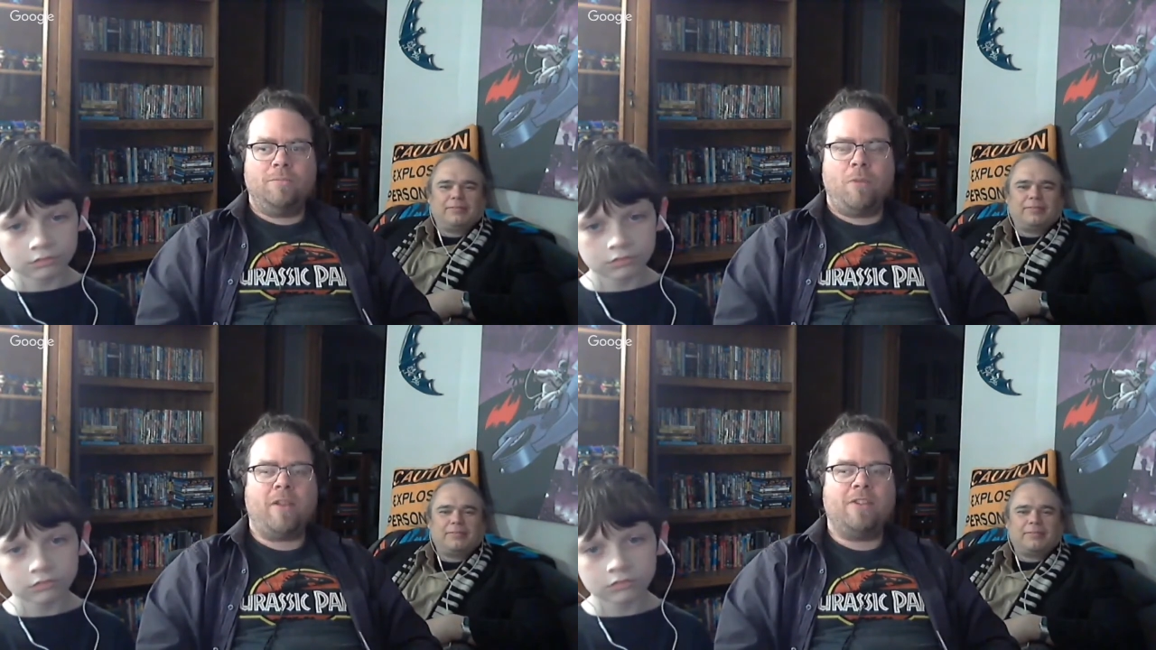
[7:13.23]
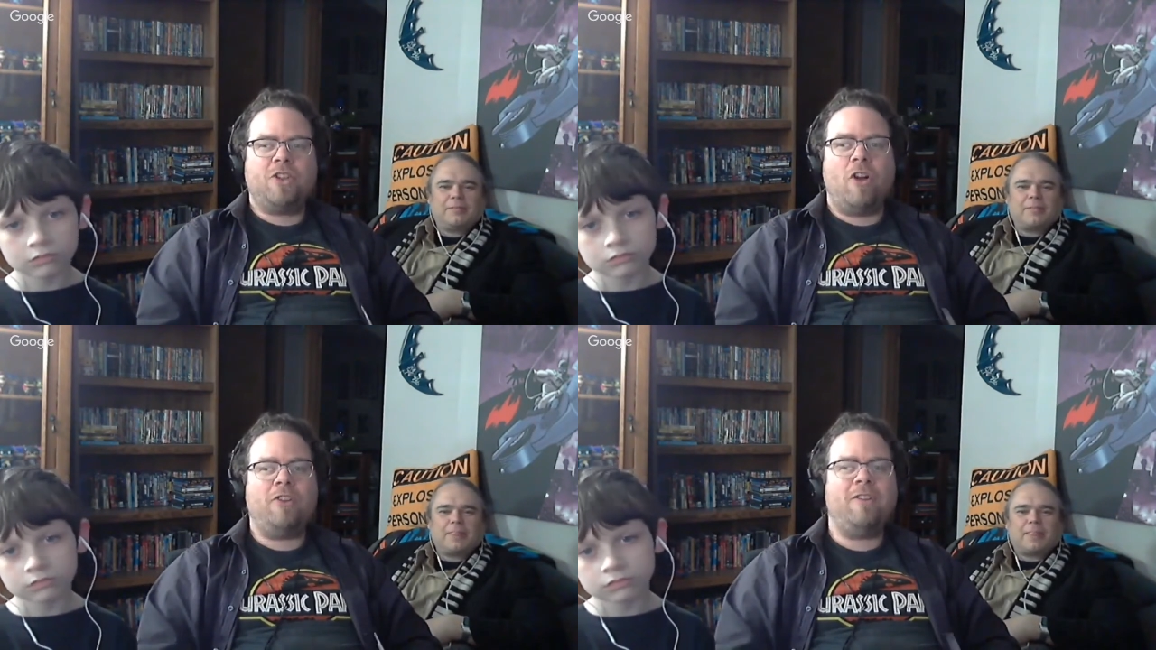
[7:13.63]
Speaker 1: Bulk and
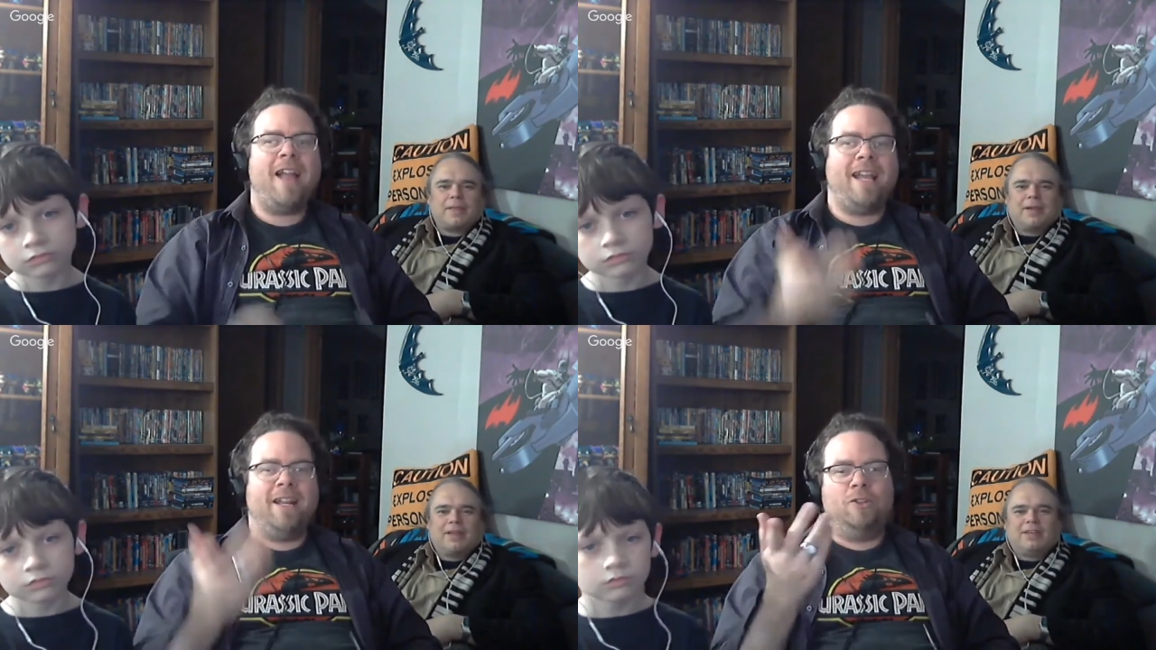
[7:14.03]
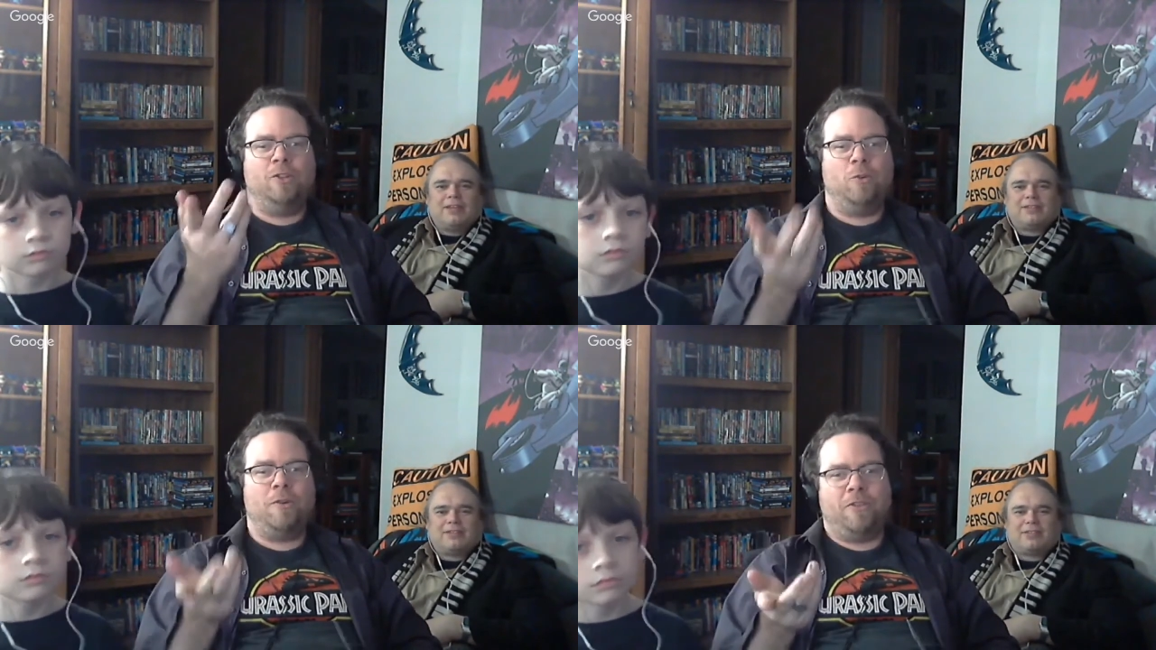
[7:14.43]
Skull, you're not gonna
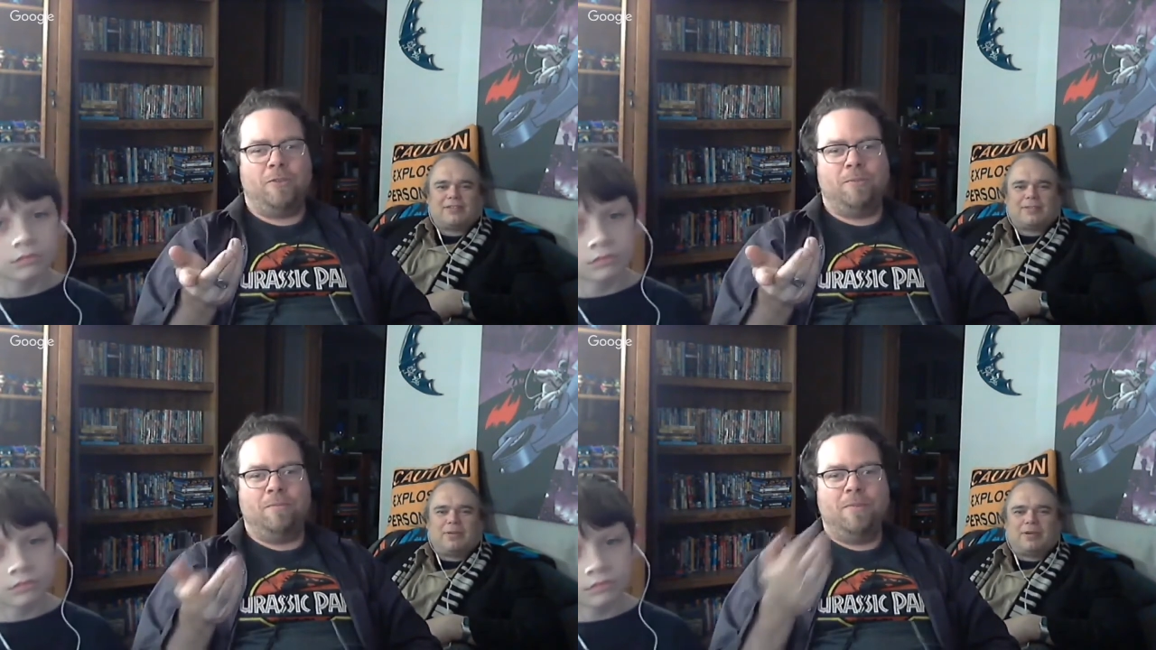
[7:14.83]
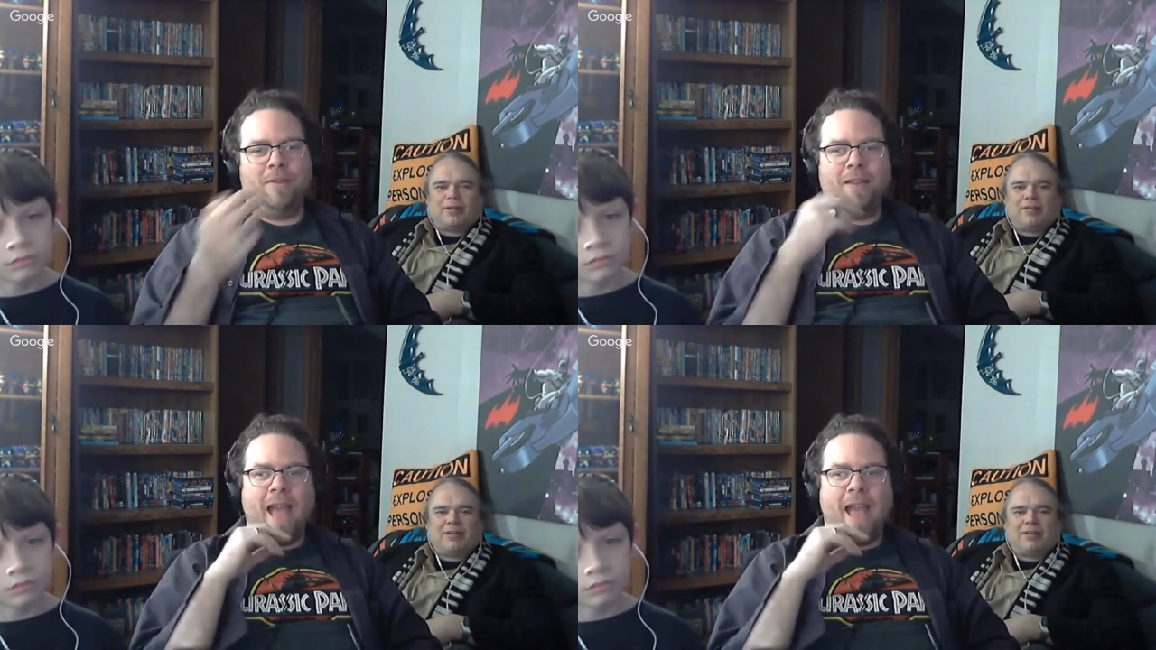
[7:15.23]
lure them